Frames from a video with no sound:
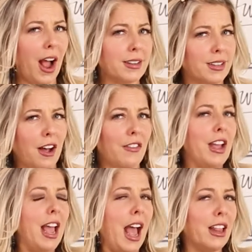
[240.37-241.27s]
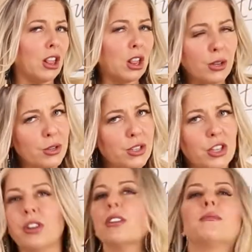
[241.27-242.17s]
ass off and lose
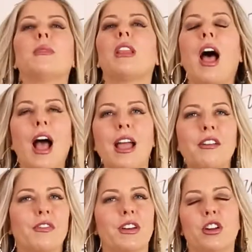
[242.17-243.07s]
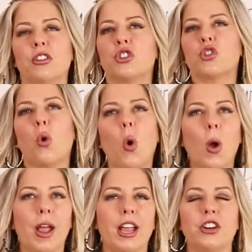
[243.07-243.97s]
your life and your
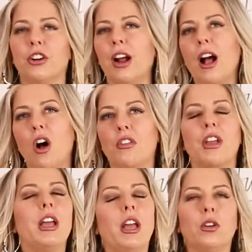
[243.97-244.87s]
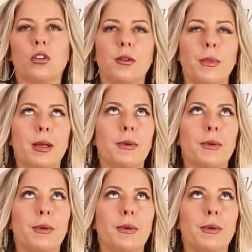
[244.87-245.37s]
joy and your health in order to make